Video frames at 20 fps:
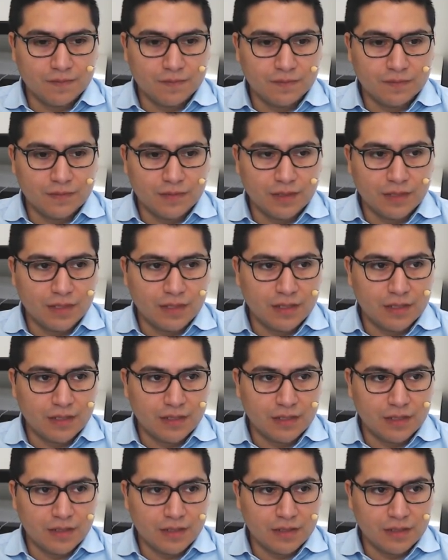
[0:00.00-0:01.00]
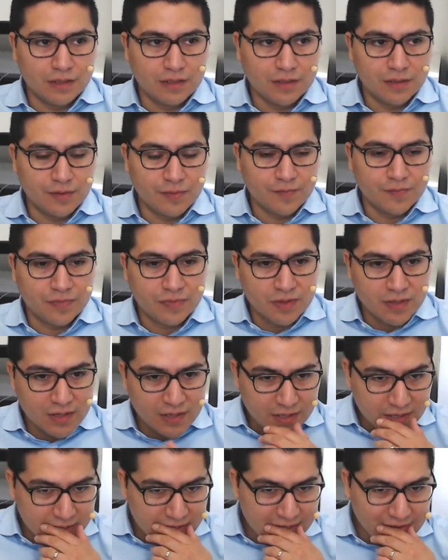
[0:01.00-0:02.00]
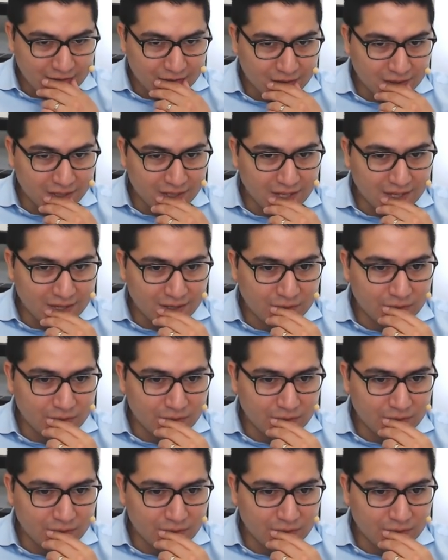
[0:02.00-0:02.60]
It's definitely, I think,